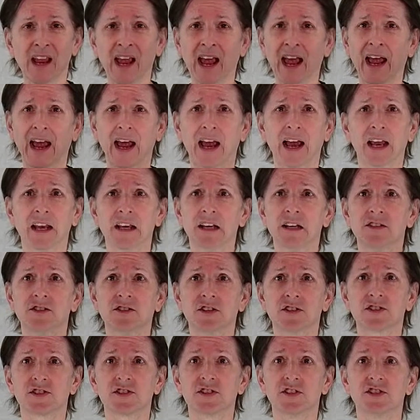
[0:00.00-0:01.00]
and
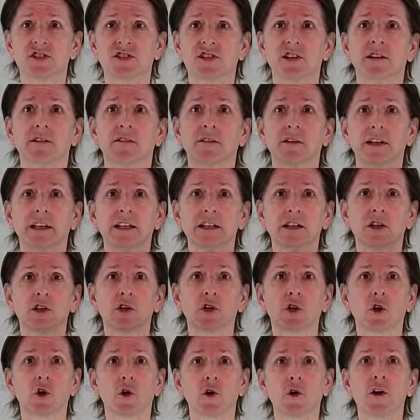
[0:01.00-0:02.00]
just generally
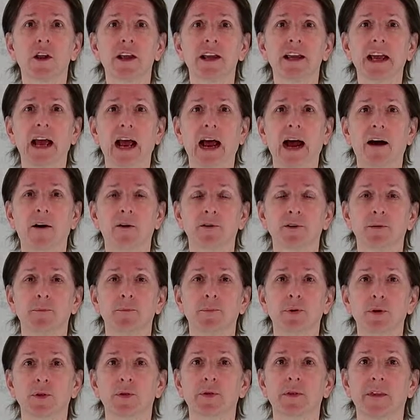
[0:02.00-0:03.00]
learning how to
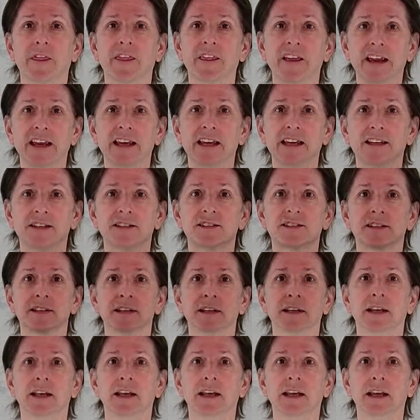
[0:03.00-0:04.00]
put things
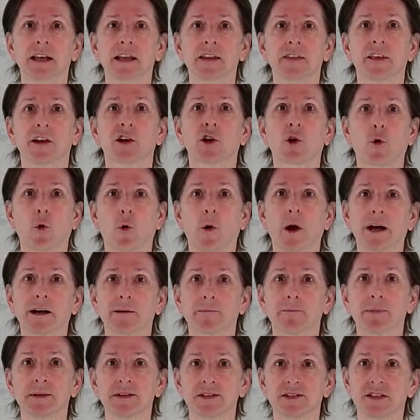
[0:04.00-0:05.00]
in the
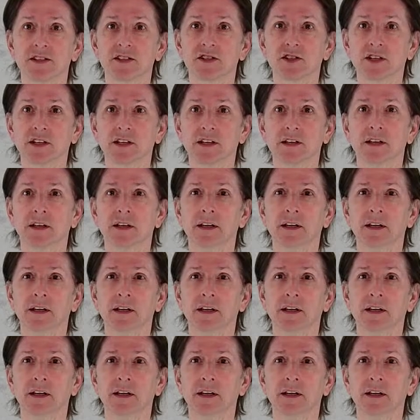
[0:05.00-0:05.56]
correct position.